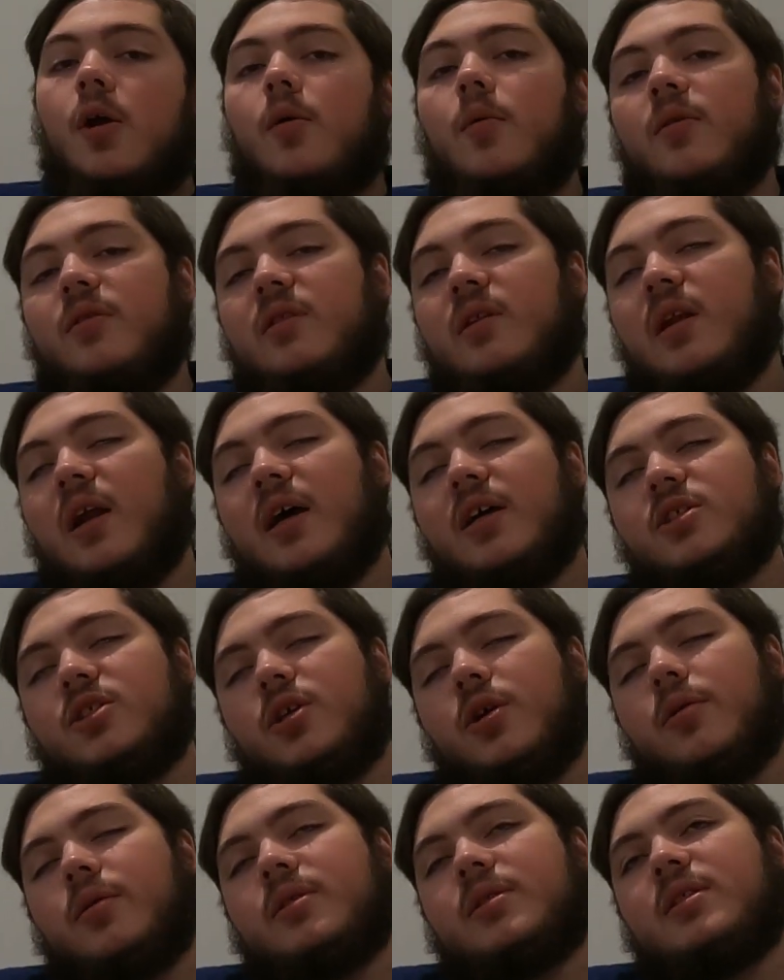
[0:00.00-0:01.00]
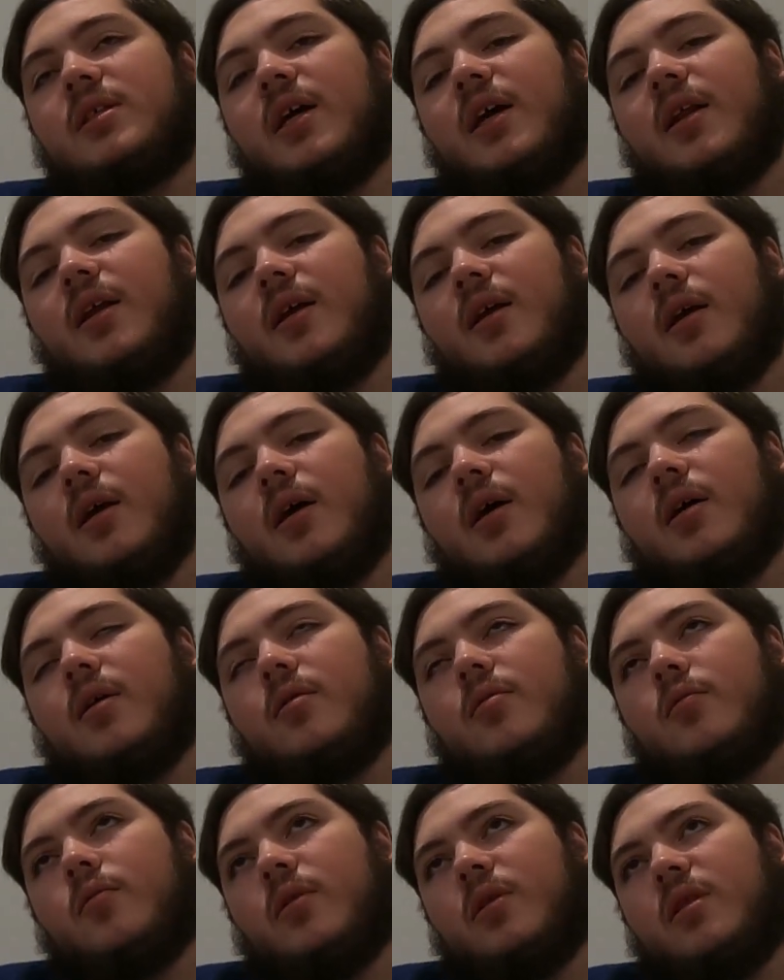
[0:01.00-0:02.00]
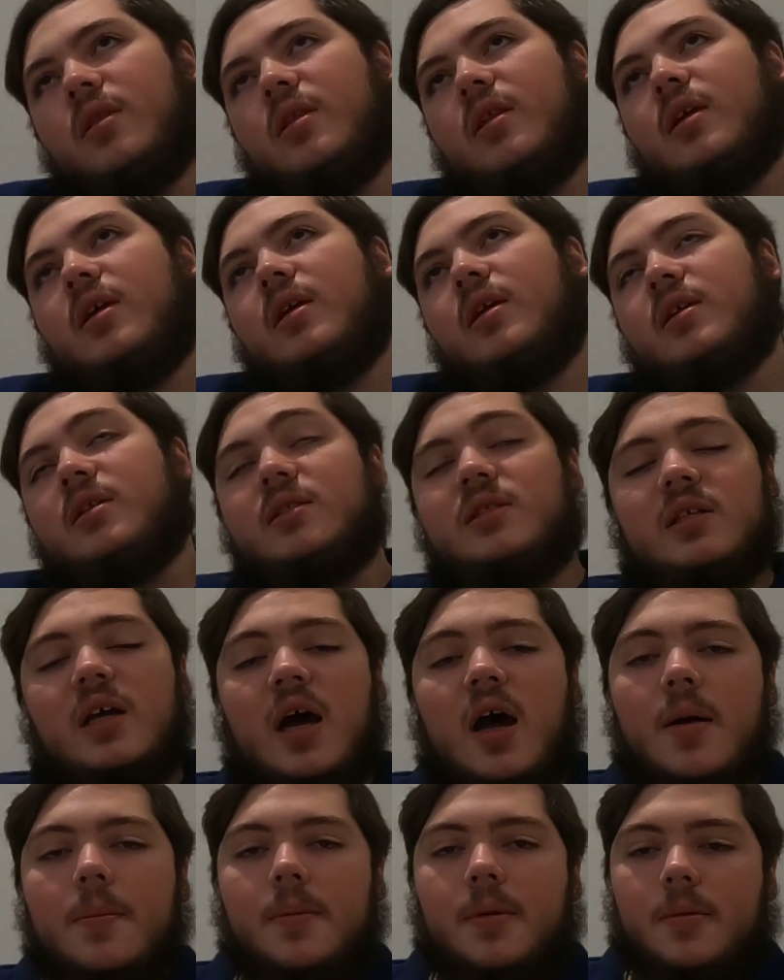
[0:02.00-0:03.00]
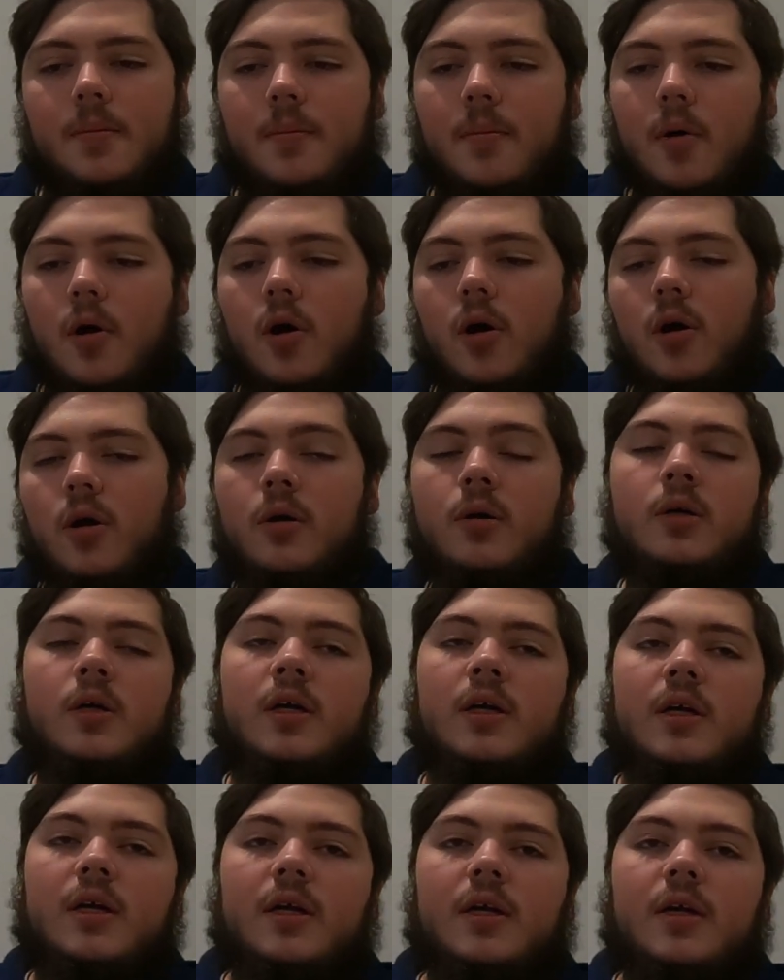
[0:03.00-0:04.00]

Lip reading: With the notch coinciding with the top bar,